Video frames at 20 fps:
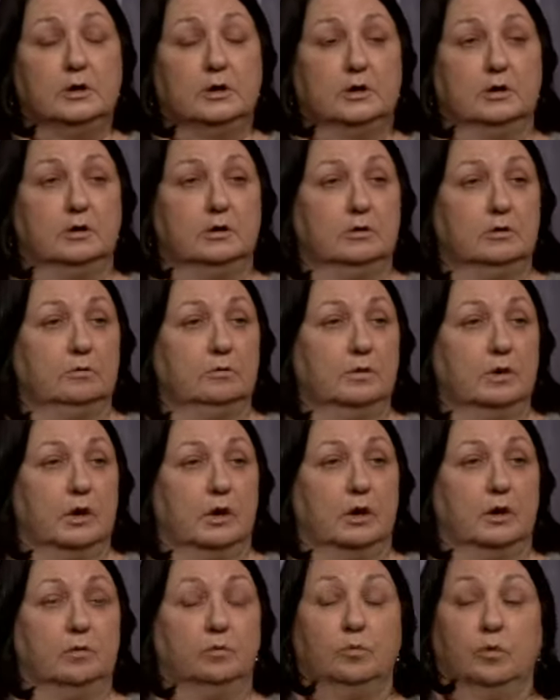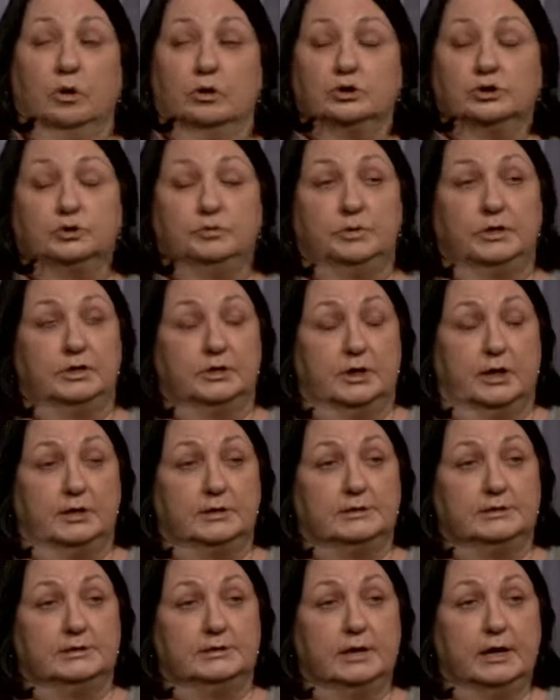who uh, works with
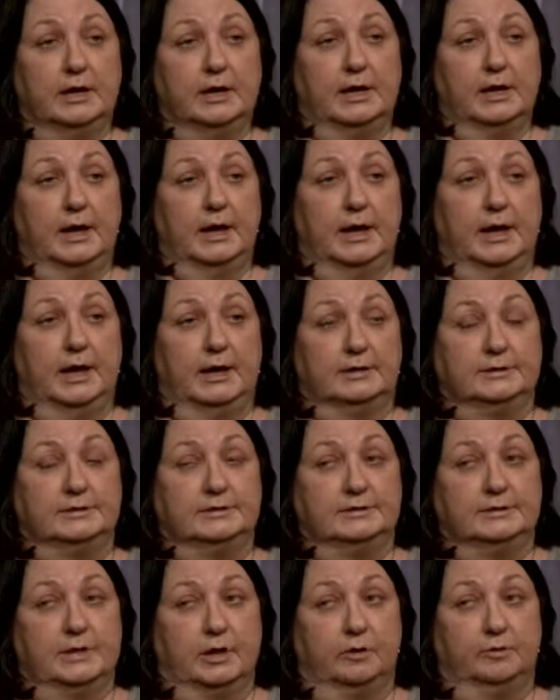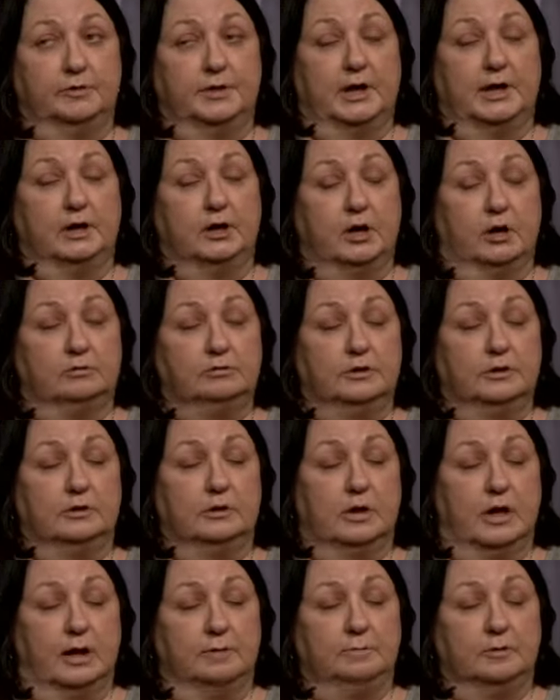us and so they go to the
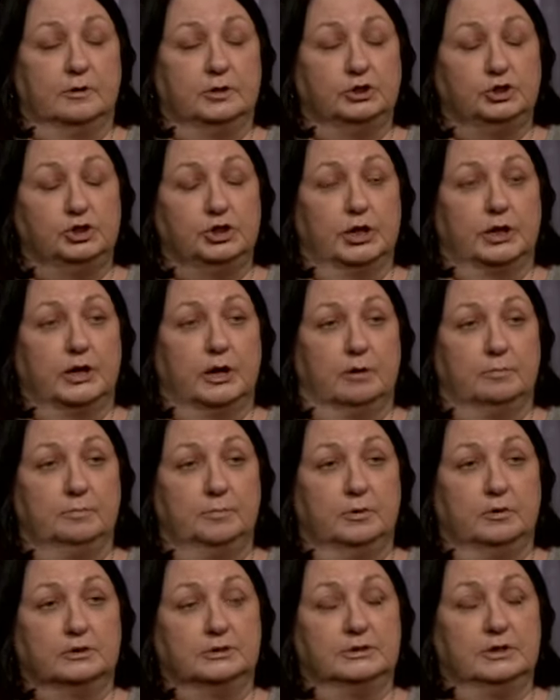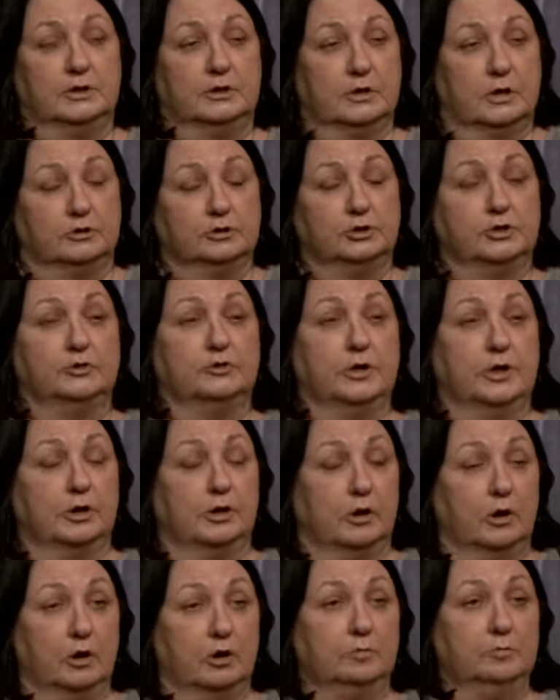library, check out books, and those are
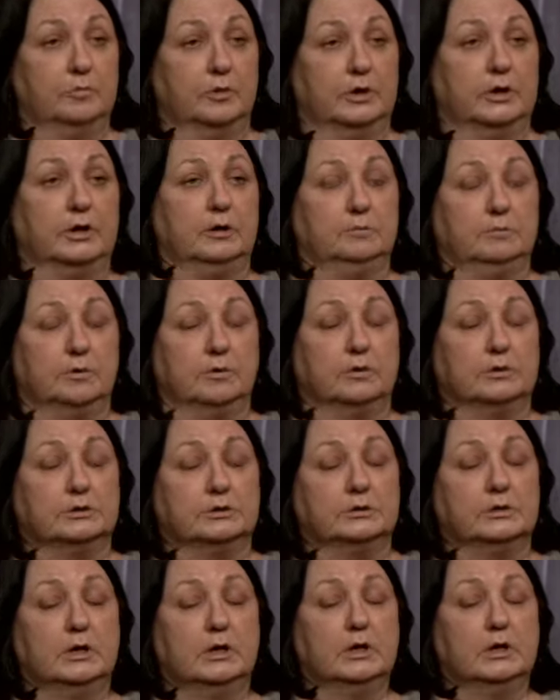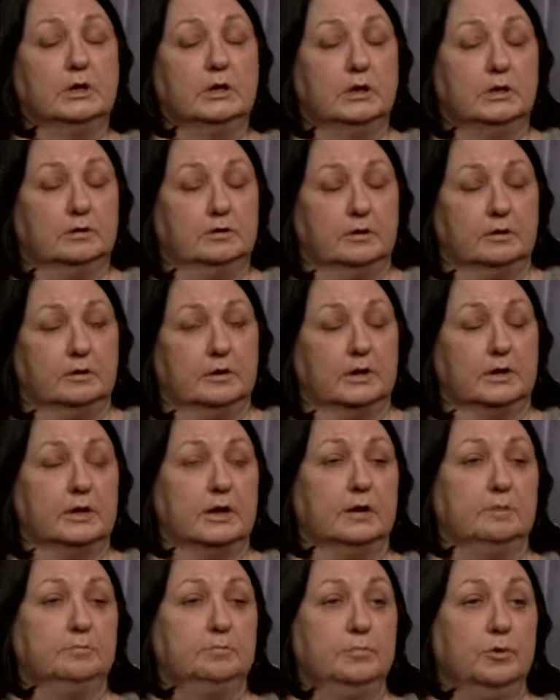their home reading books and then they
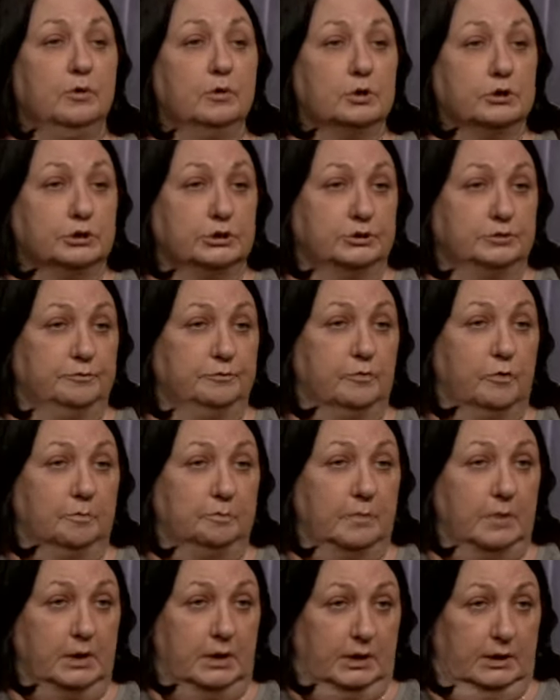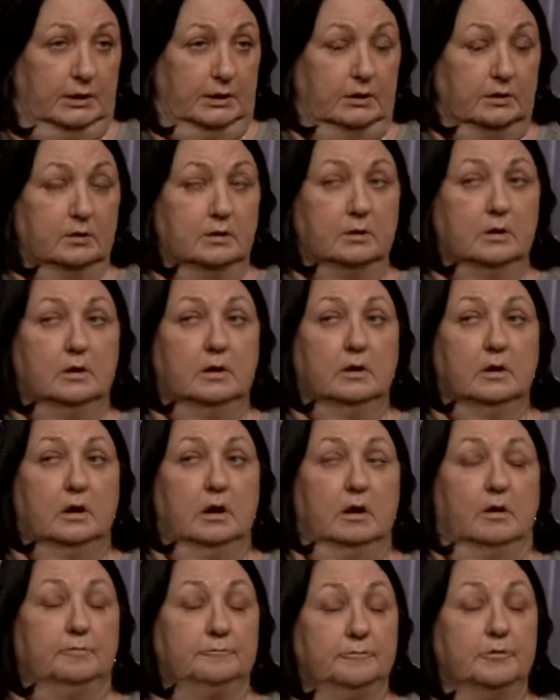get books for me,
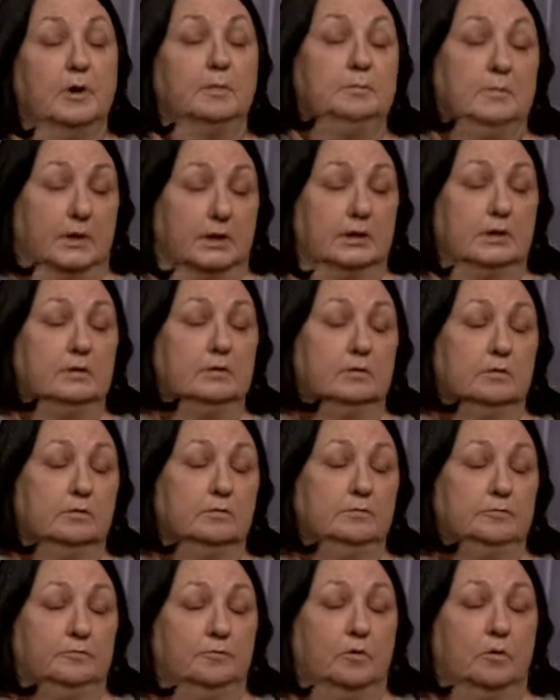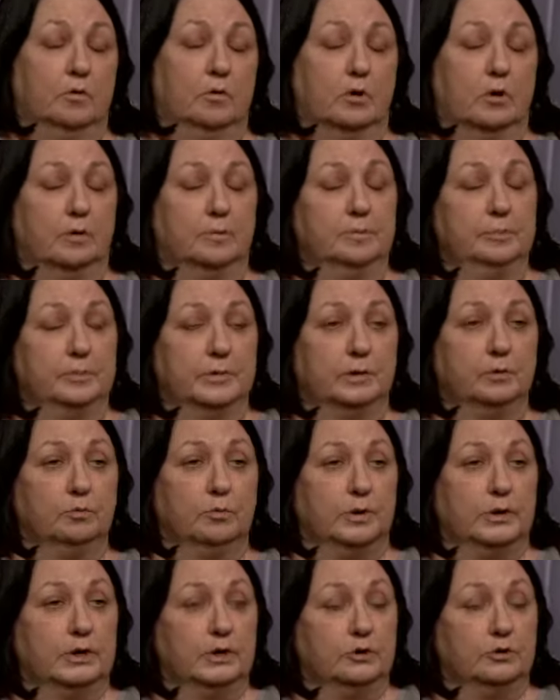uh, from me for
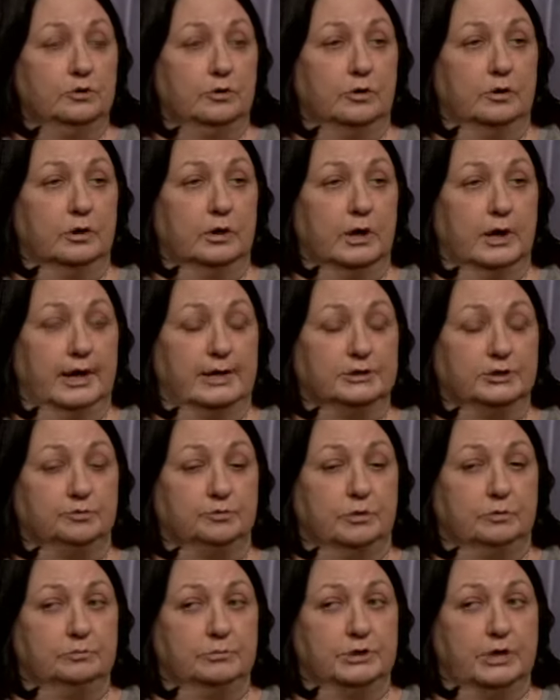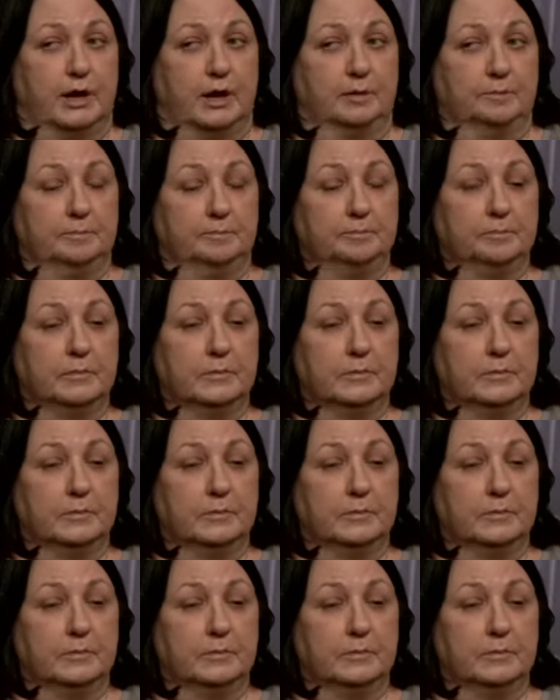reading during the classroom time.